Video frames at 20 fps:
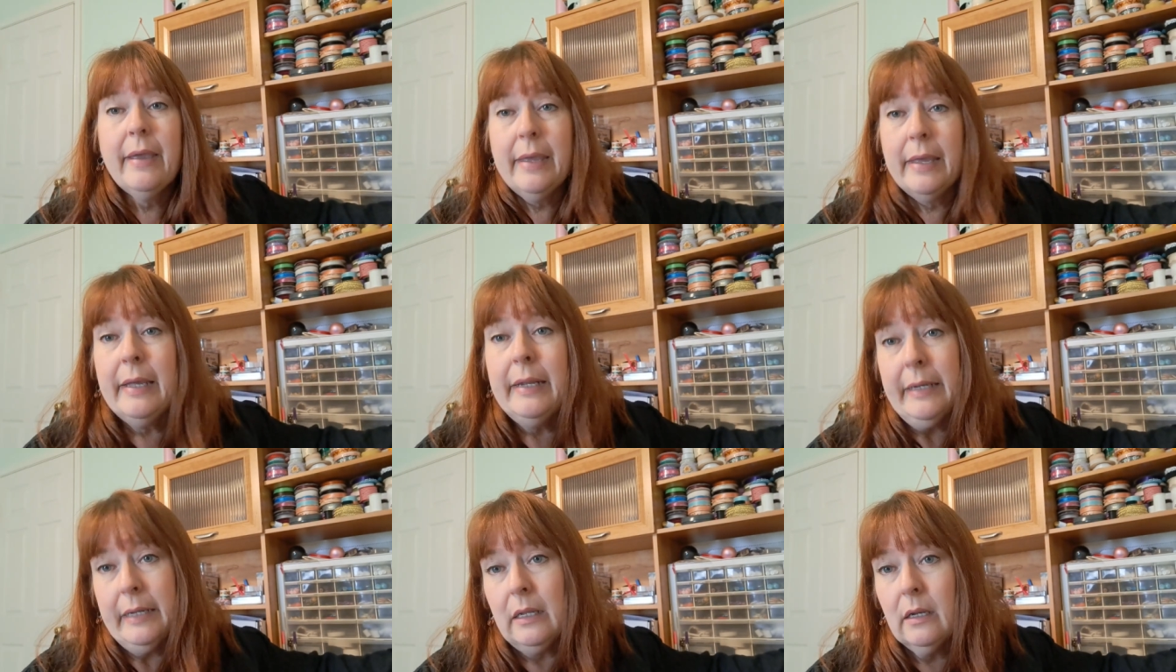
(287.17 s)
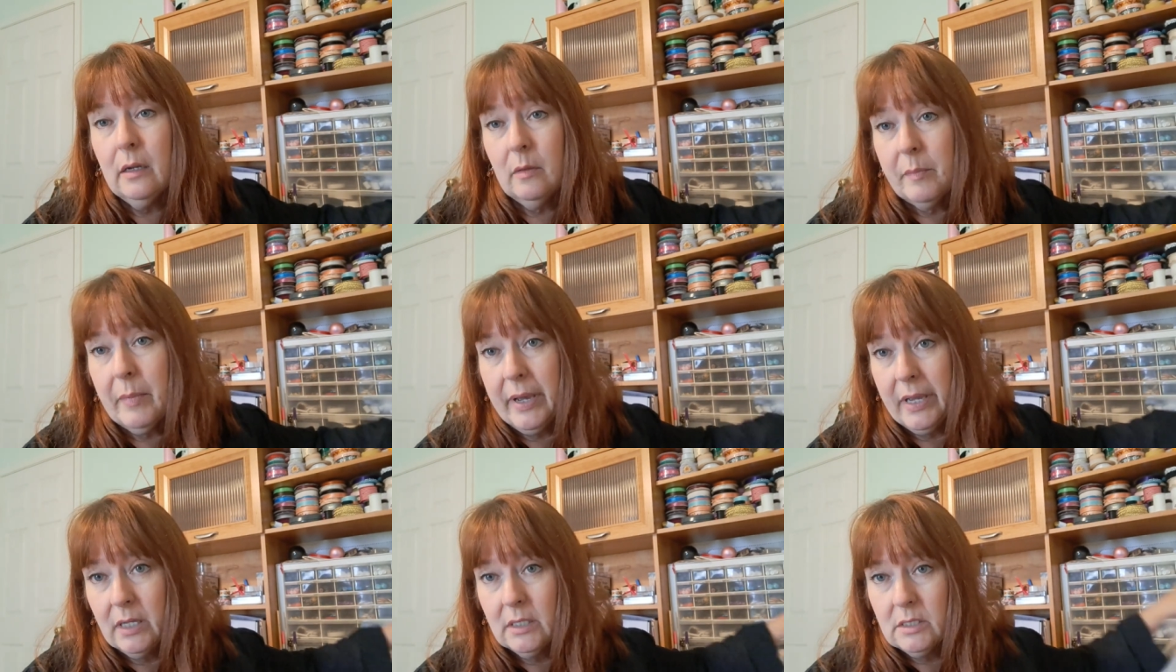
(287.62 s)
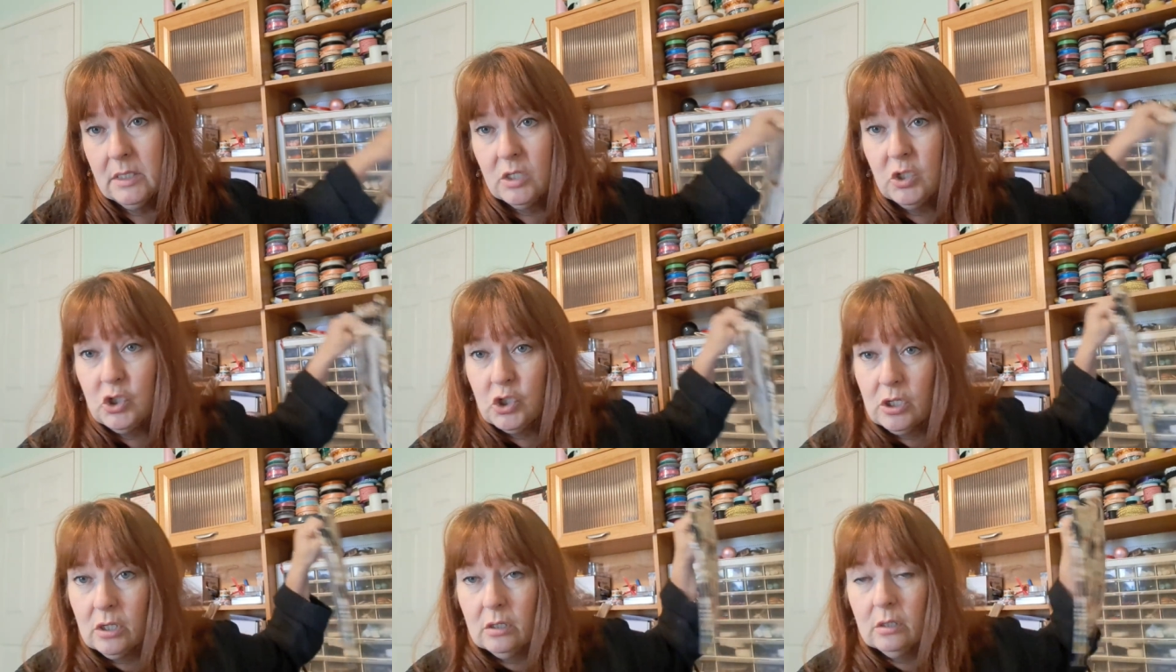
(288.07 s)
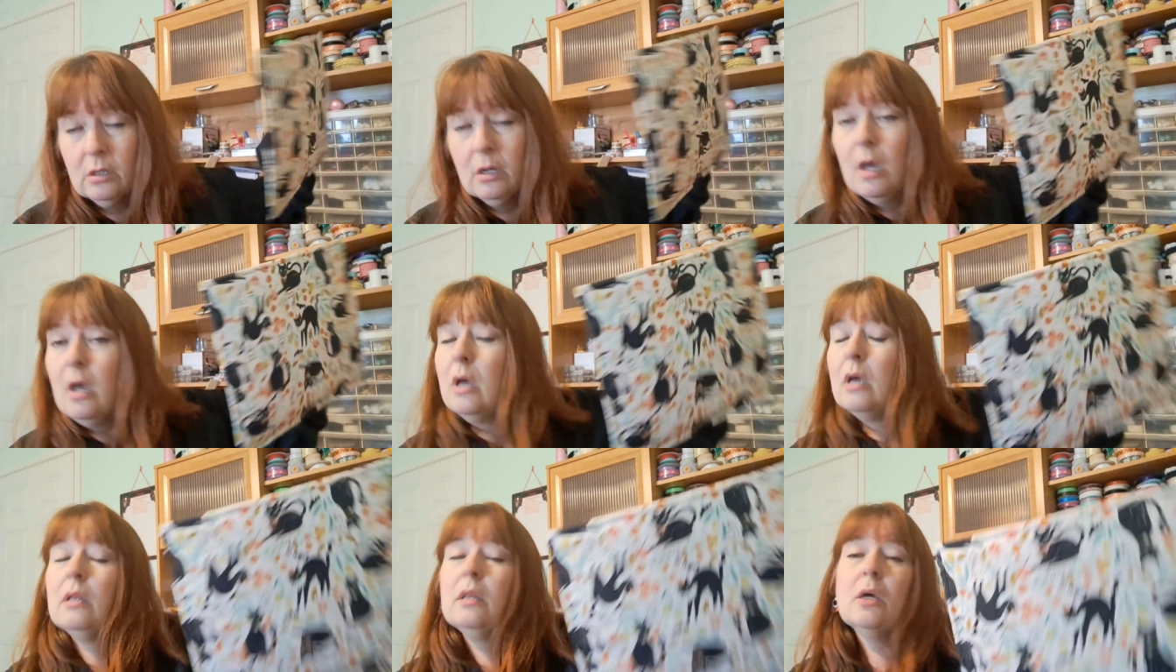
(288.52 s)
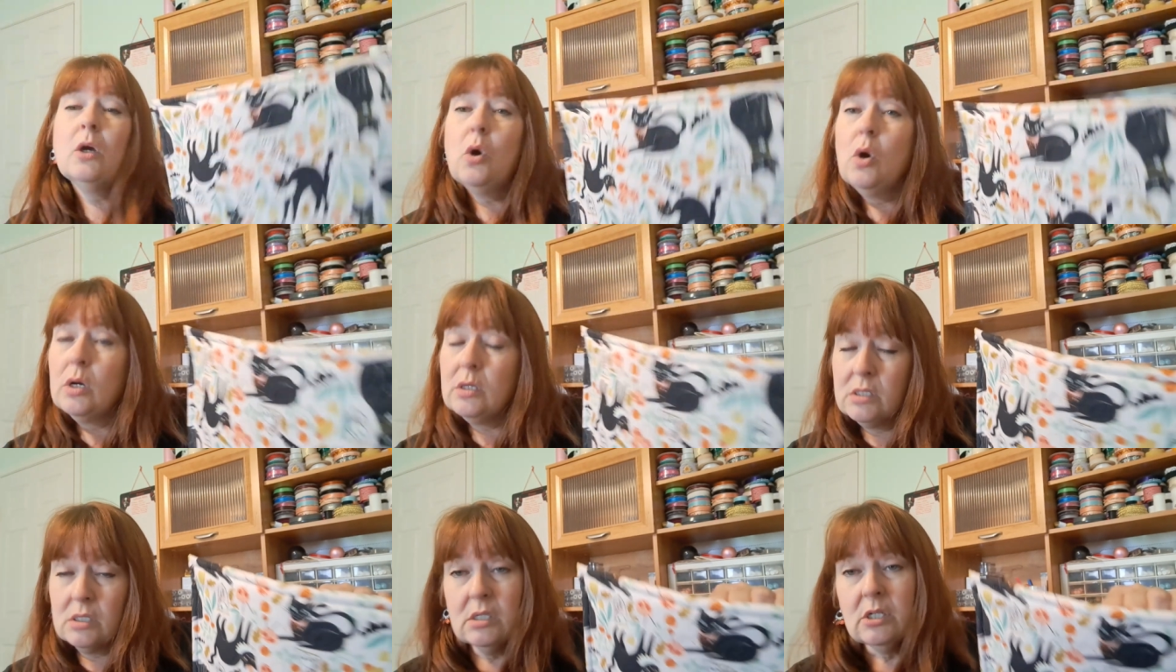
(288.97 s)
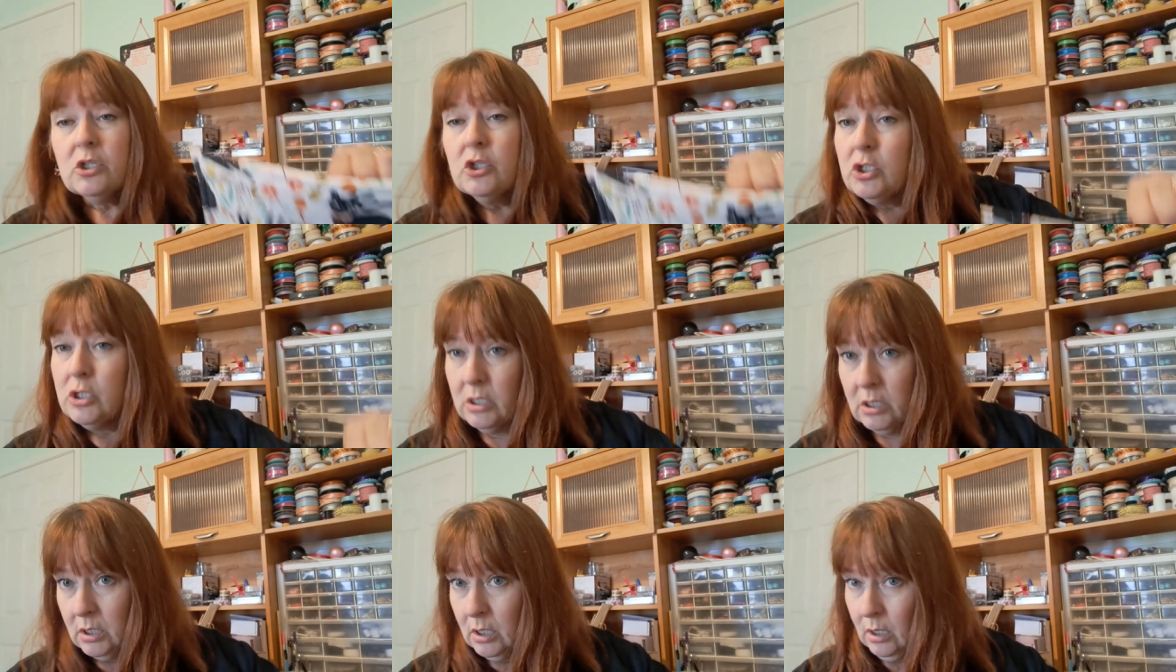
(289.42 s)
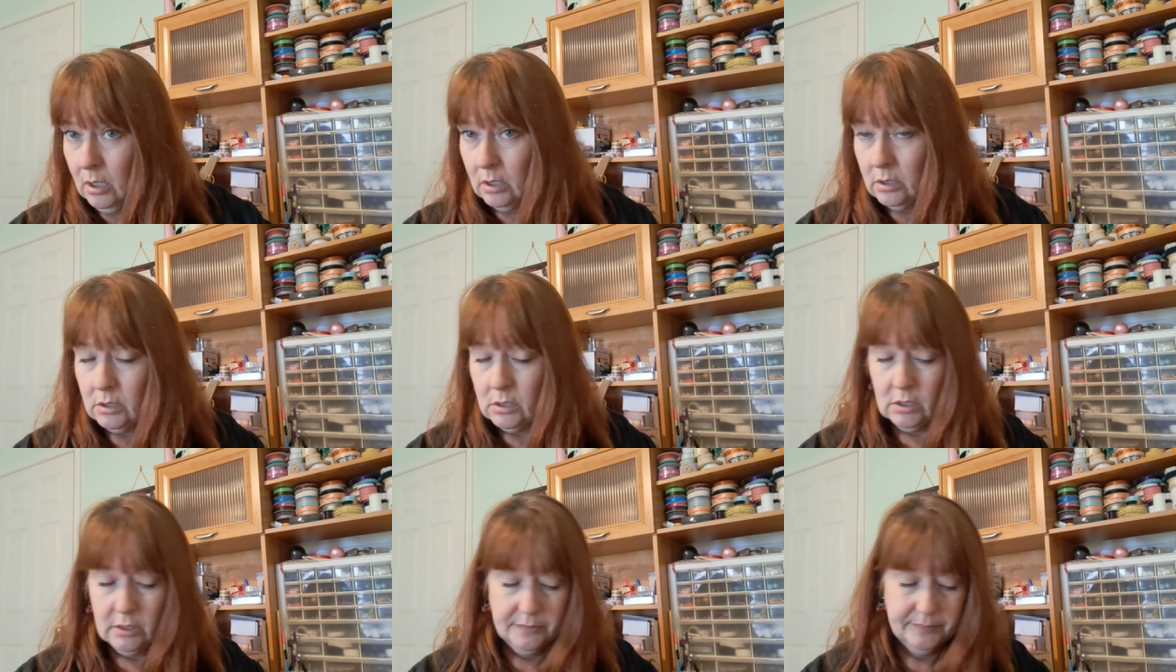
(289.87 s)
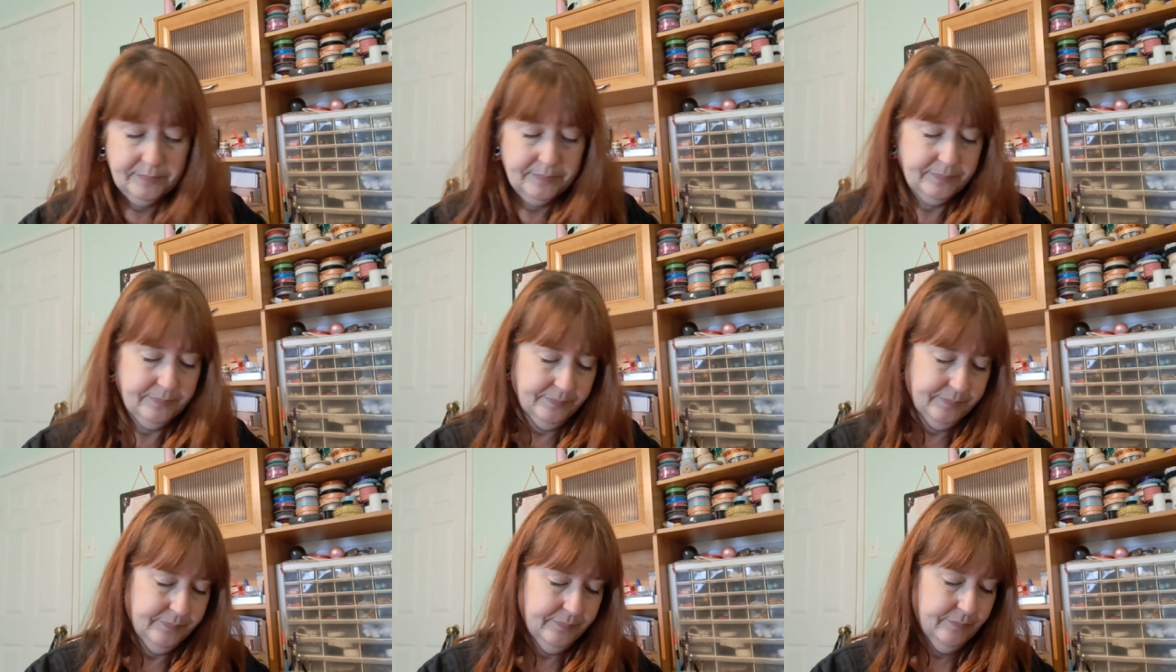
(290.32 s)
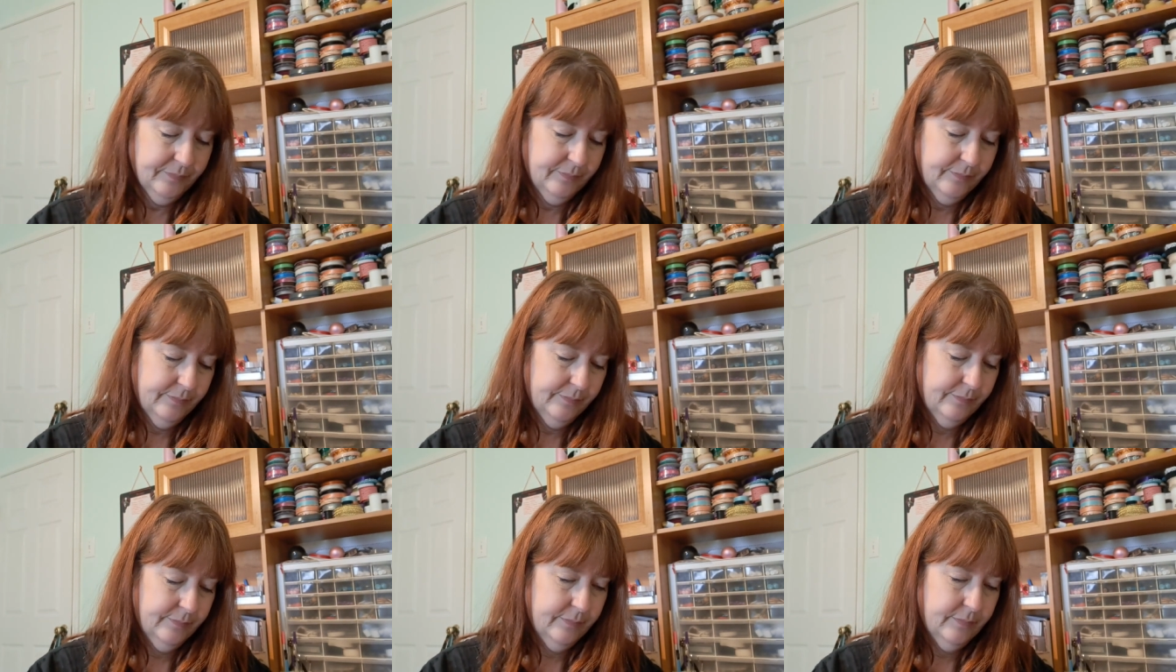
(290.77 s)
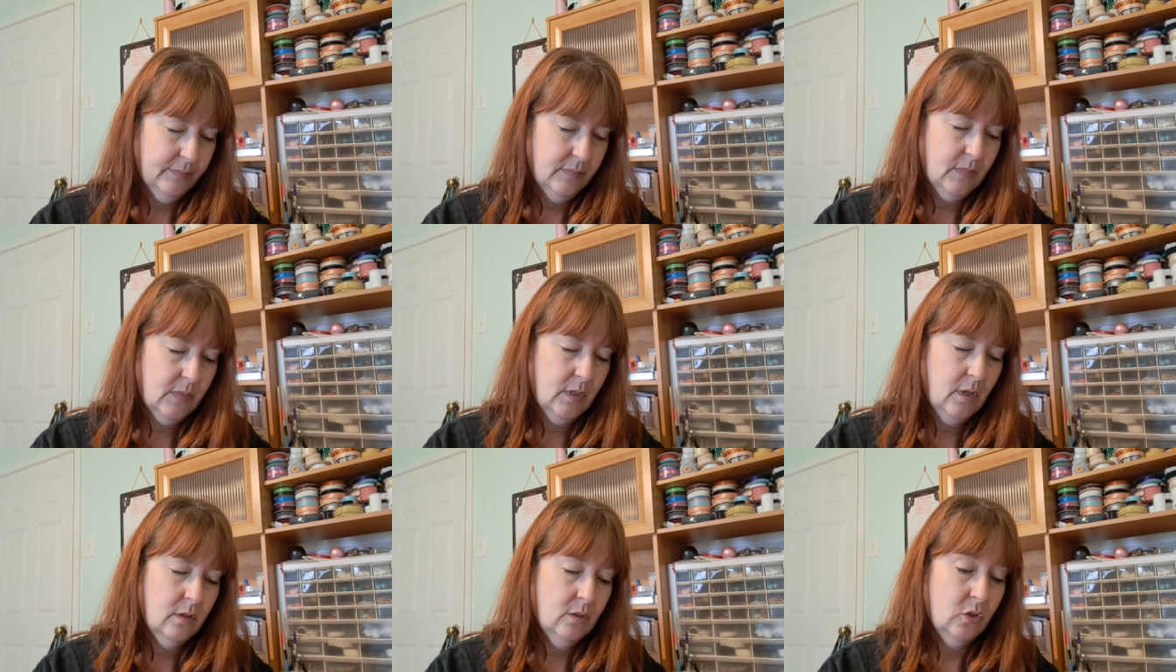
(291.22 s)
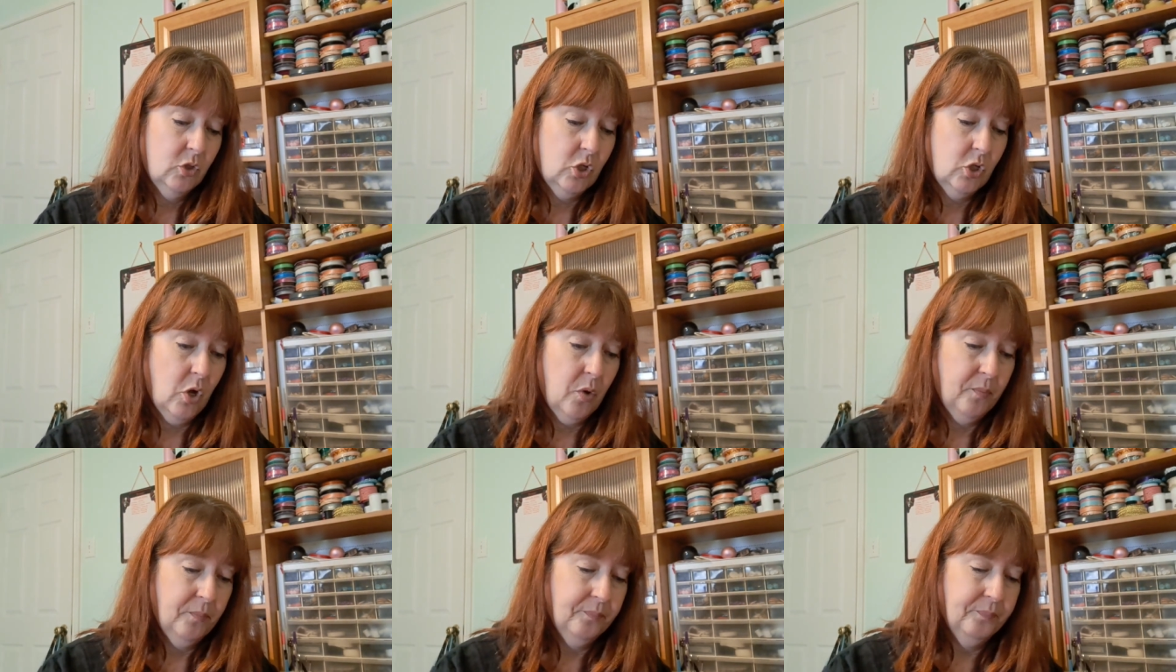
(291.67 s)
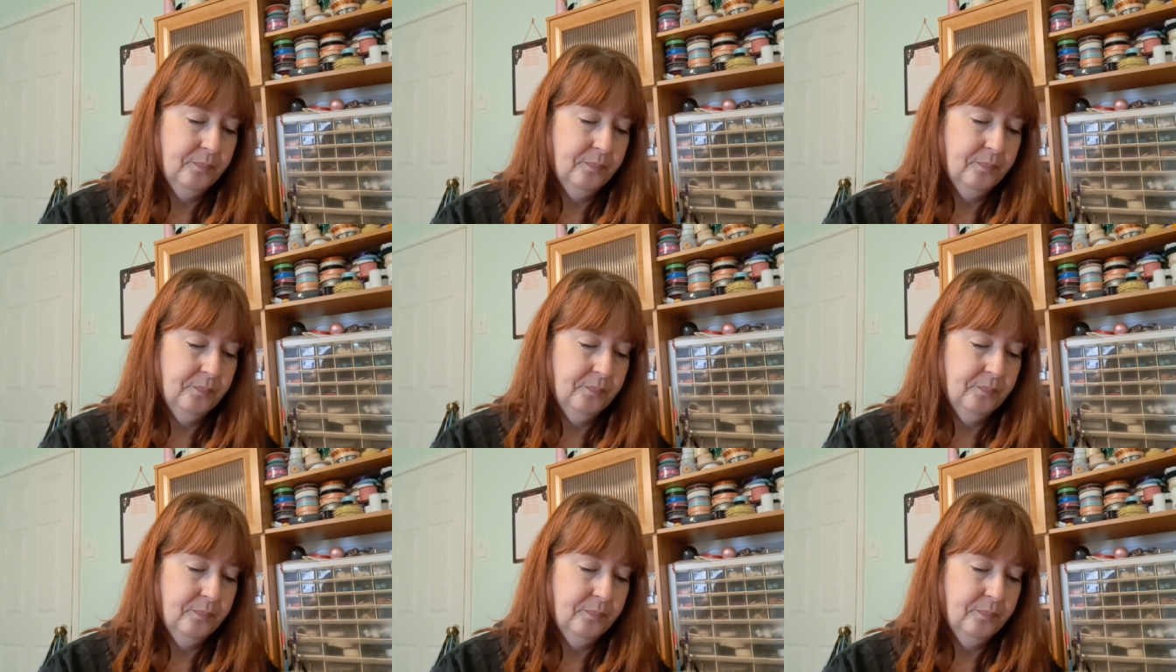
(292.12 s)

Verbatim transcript: he needed my attention. The cross stitch did not. So,